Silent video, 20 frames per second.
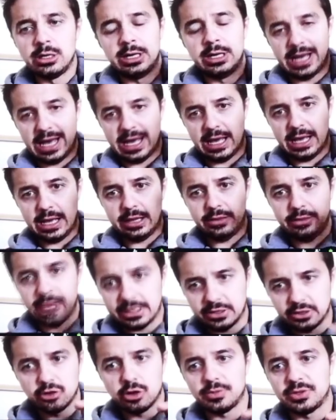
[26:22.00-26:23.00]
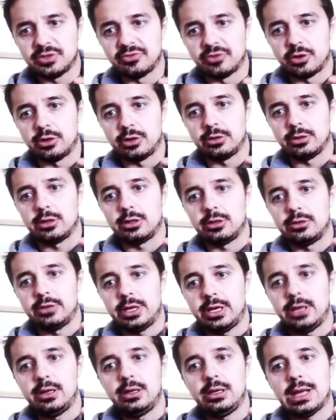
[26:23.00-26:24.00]
and that drops further.
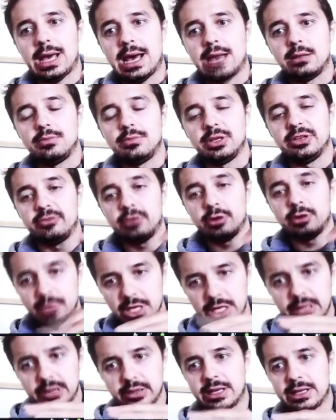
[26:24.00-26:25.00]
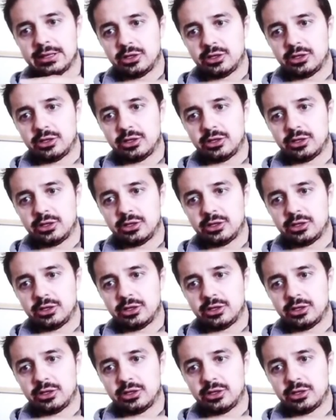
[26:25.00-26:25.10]
Then add metformin, that